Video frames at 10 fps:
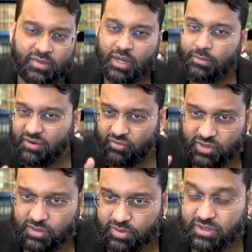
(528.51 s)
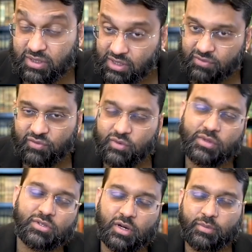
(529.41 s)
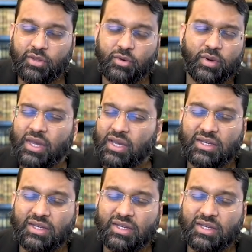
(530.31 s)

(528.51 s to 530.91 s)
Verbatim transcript: I'm, I'm being very simplistic even for this talk, by the way,